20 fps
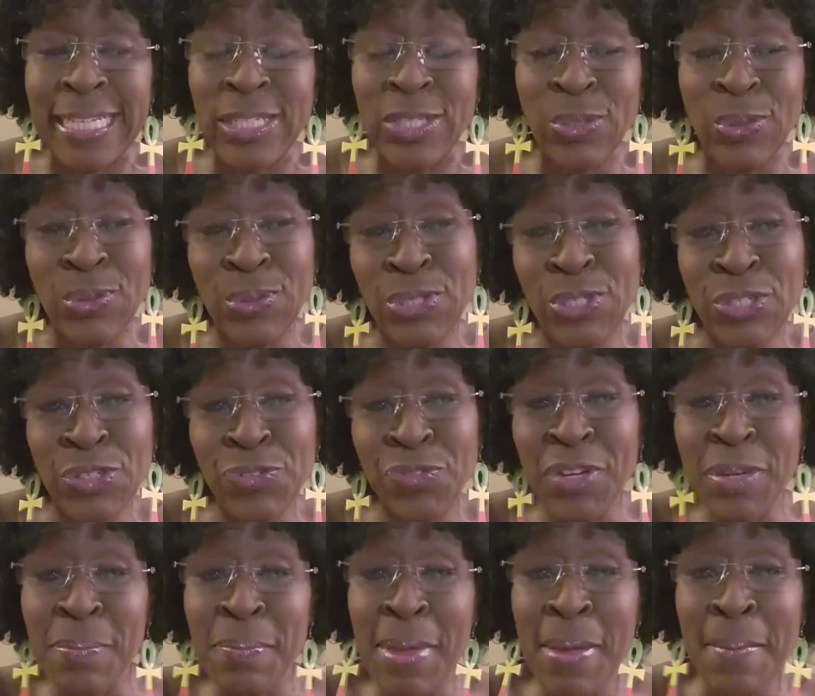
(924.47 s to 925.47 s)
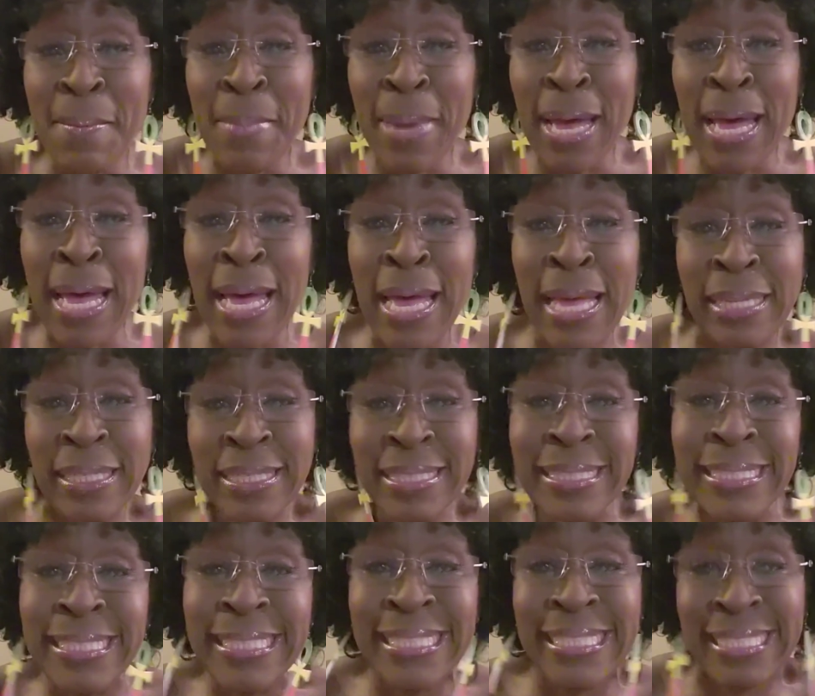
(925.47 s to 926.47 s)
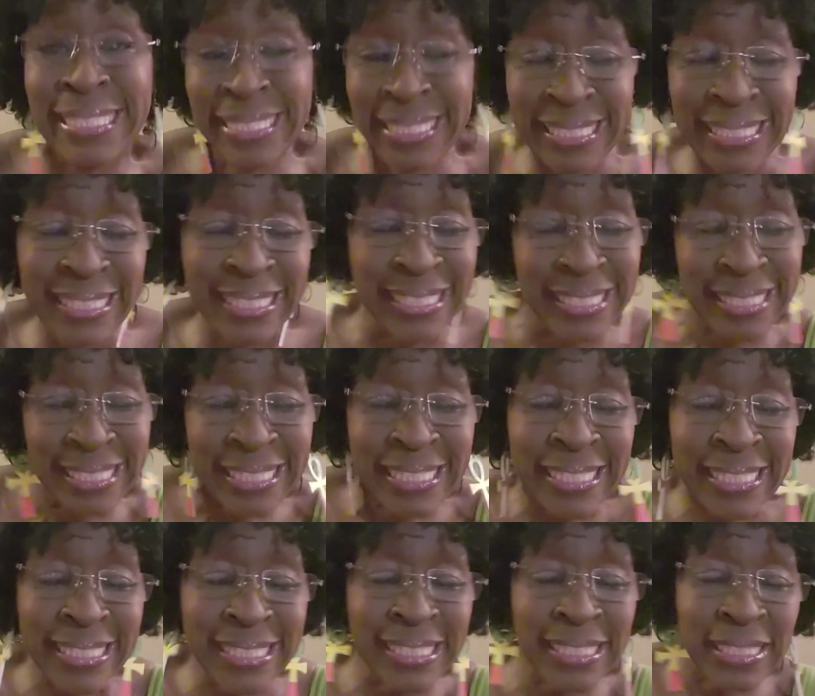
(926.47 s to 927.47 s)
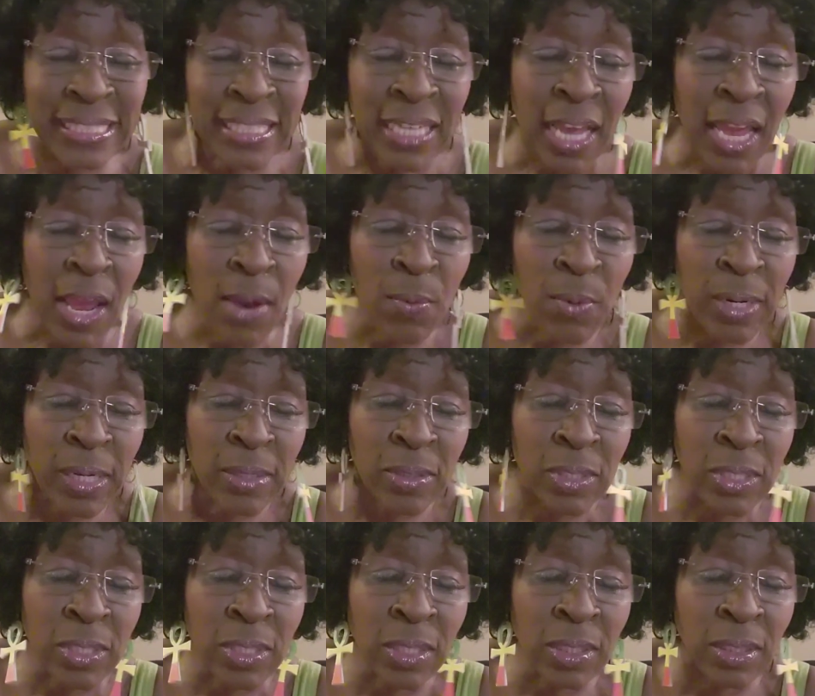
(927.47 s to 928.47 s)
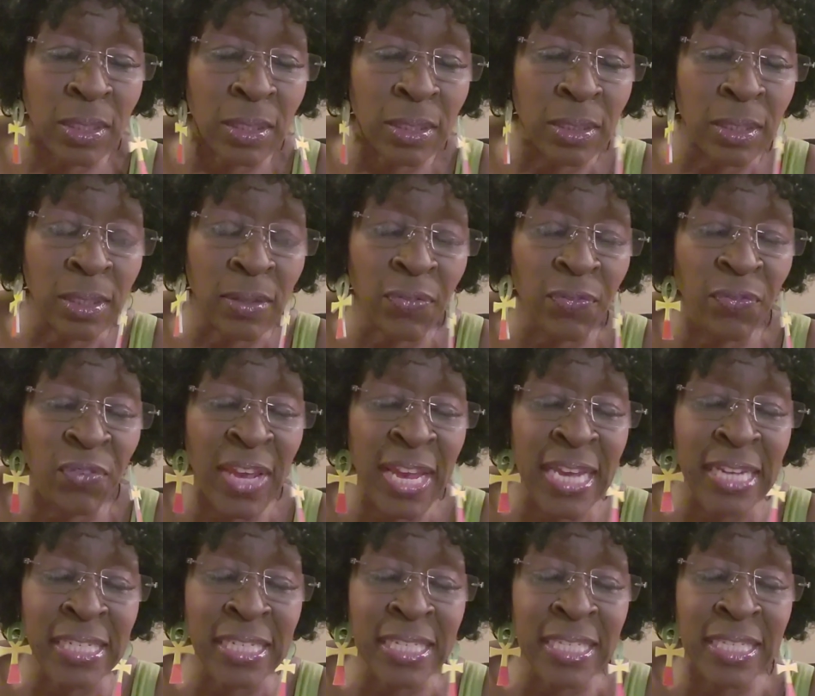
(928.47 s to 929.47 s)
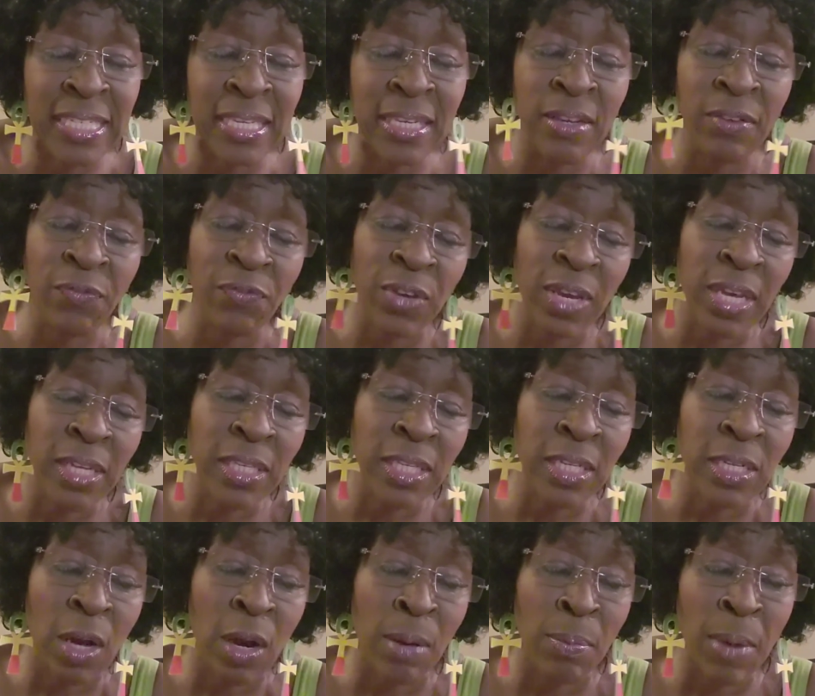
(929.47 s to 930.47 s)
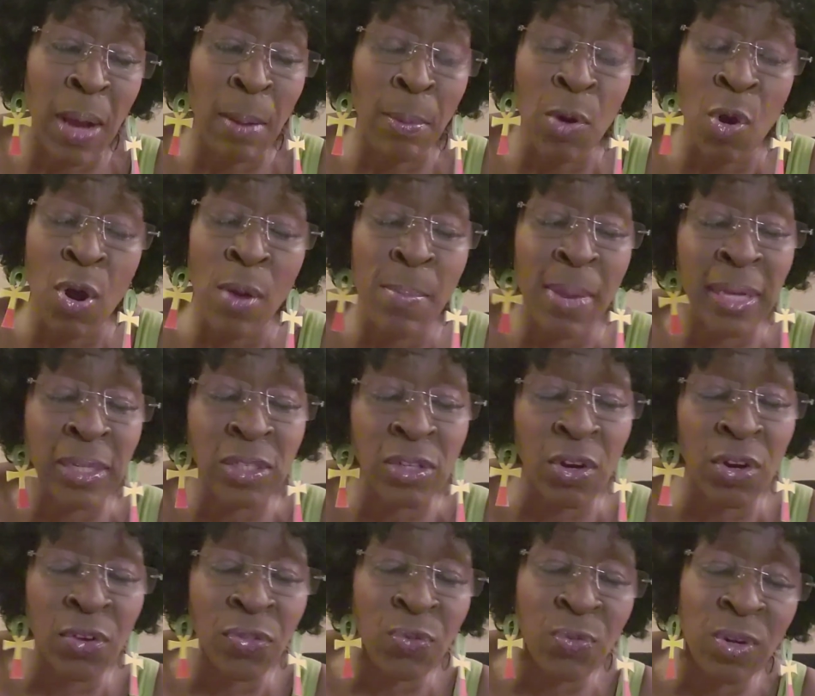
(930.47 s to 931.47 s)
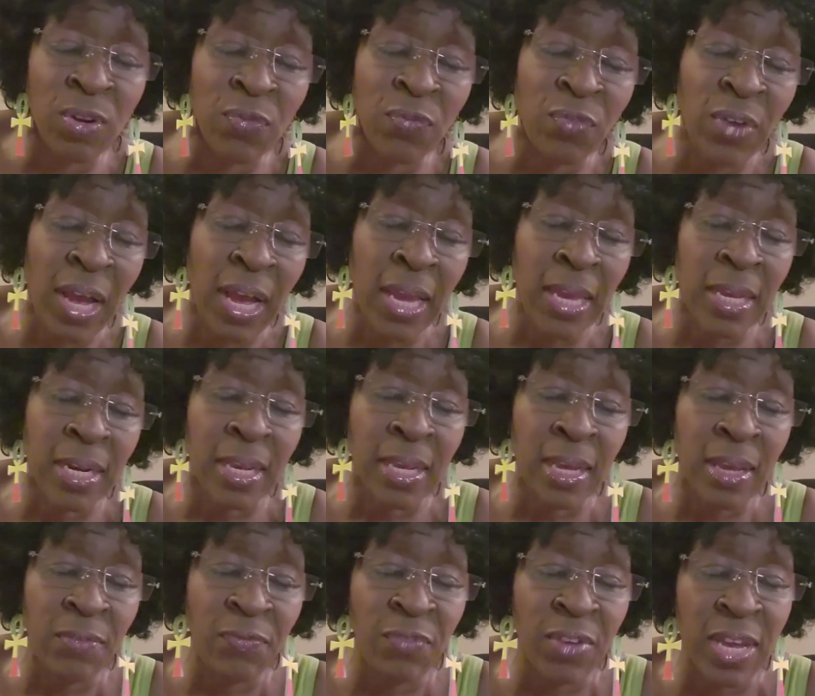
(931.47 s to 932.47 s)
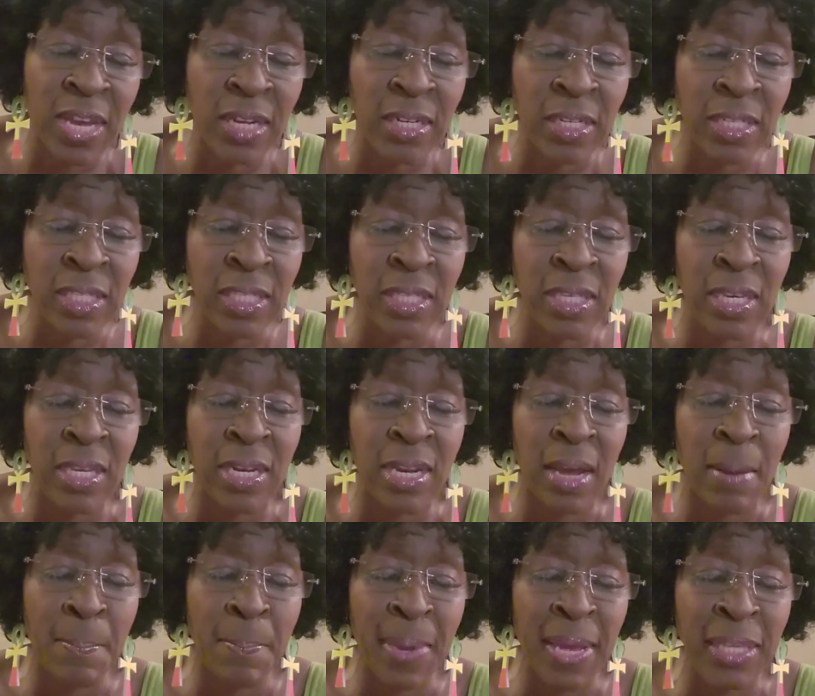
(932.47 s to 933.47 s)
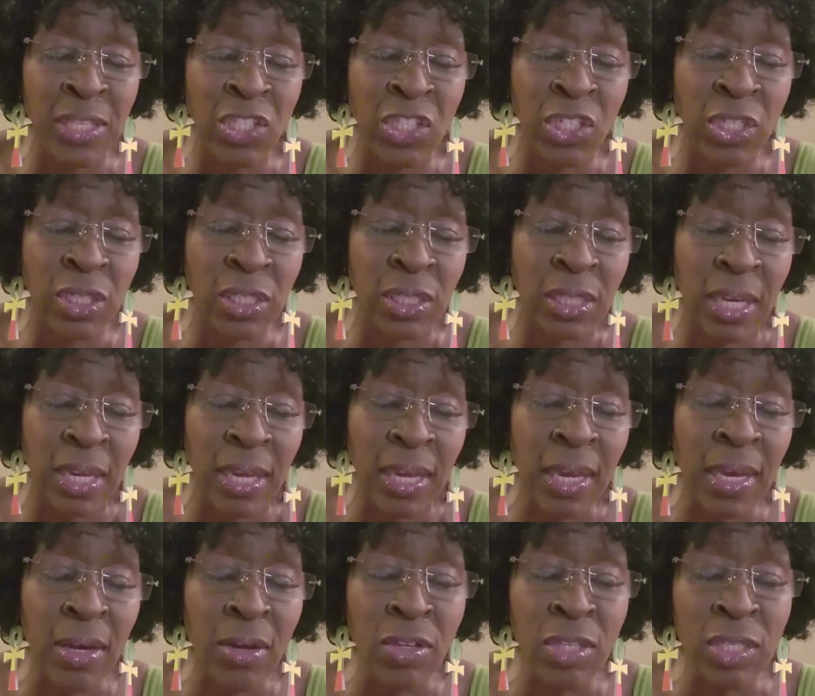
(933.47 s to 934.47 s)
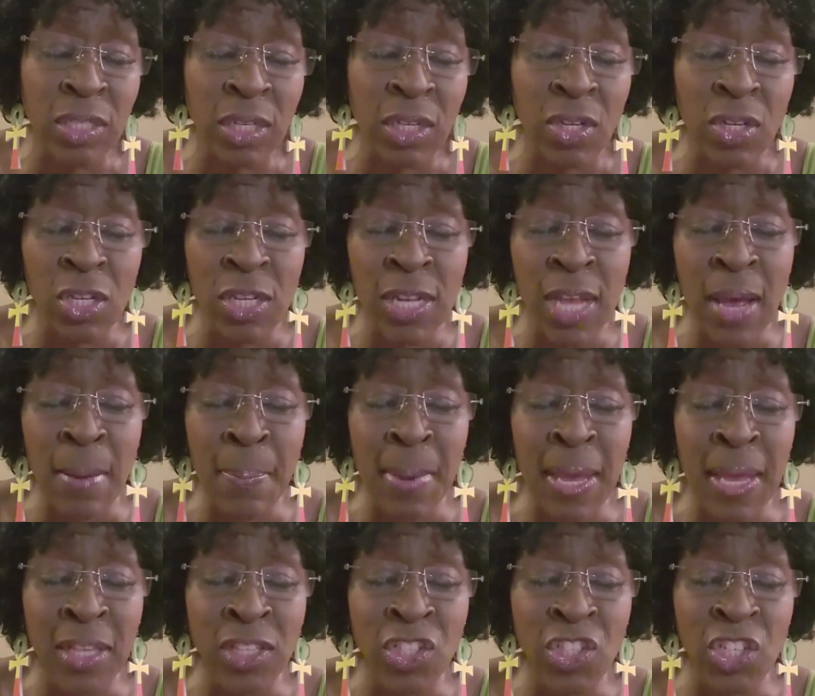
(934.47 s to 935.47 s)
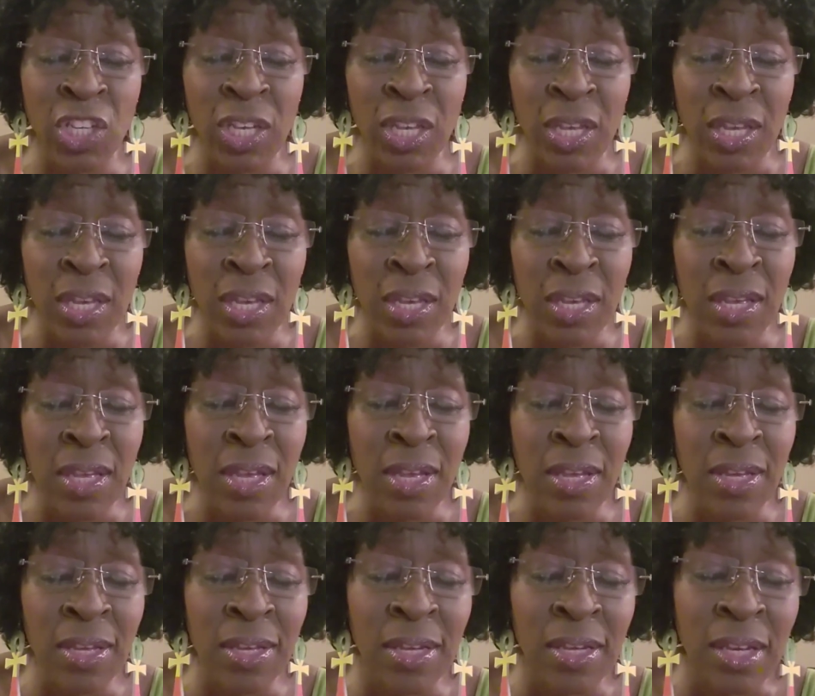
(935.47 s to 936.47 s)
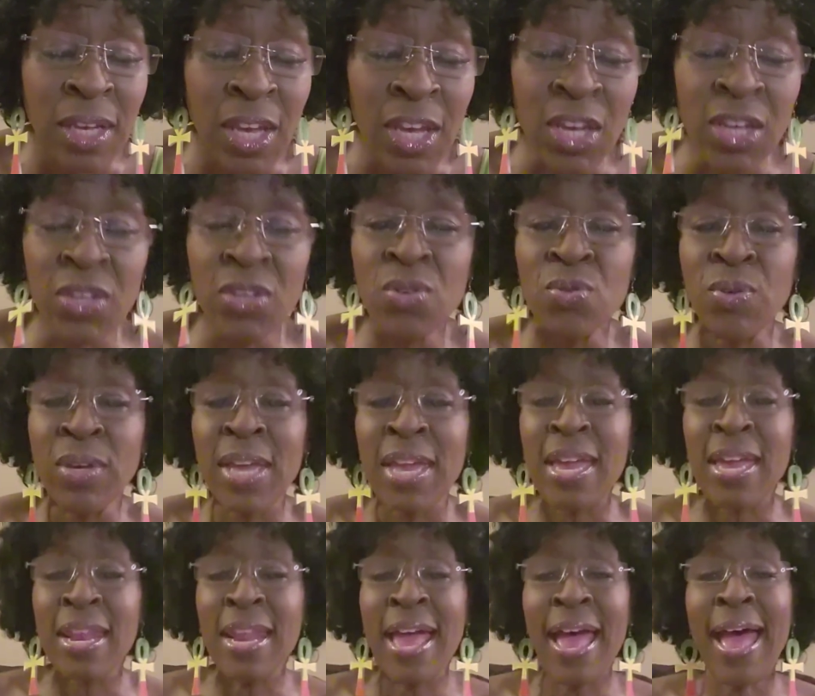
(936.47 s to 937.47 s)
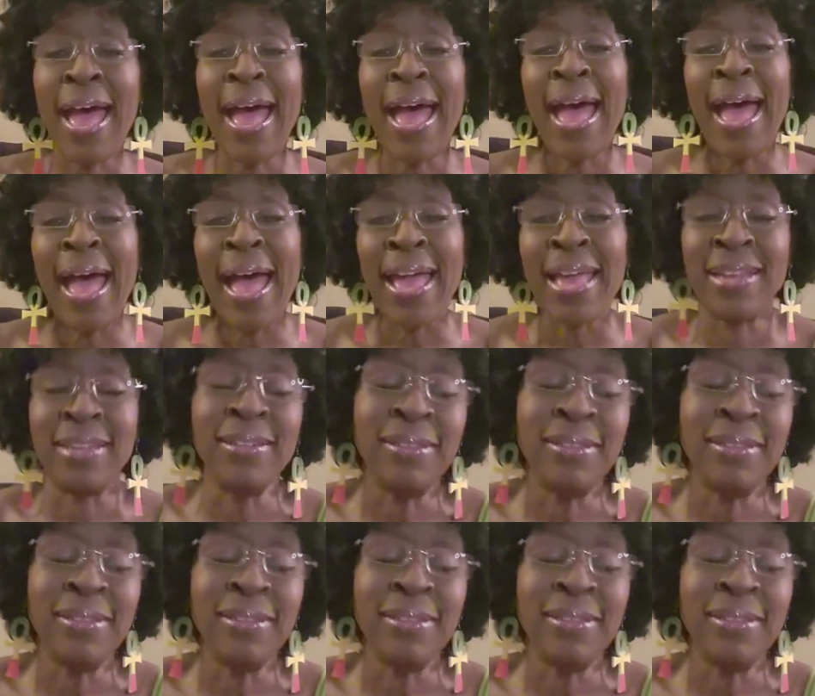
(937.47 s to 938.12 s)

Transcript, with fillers: Do you remember? Dun, dun, dun. And what else? Uh, fantasy. Fant- no, I'm going back to Earth, Wind, and Fire. They had fantasy. And I betcha. I was, but I betcha you can hide.